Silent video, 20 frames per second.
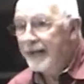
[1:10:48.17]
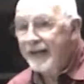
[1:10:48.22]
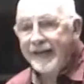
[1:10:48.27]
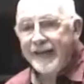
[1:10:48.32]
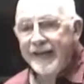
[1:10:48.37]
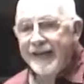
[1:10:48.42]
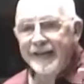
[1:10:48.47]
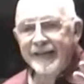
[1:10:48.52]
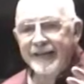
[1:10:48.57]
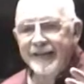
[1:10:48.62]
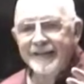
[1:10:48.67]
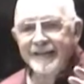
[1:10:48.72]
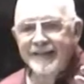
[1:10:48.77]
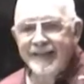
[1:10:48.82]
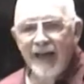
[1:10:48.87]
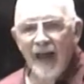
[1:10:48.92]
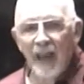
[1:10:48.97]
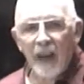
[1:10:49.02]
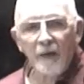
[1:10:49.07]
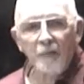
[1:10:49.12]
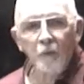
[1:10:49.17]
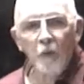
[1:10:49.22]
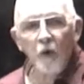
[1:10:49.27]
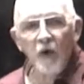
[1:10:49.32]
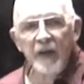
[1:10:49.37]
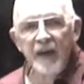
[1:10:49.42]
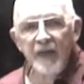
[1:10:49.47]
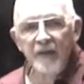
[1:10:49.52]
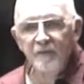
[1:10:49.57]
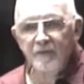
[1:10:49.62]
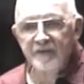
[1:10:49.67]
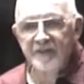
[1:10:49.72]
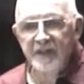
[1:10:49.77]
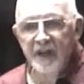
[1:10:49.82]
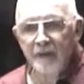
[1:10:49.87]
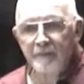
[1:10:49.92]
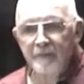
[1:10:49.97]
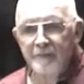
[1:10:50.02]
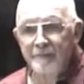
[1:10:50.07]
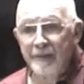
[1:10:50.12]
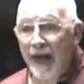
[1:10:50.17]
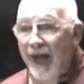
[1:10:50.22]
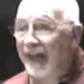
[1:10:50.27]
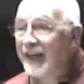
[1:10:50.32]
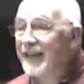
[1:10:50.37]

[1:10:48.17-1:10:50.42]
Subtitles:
He didn't tell them when he was coming back,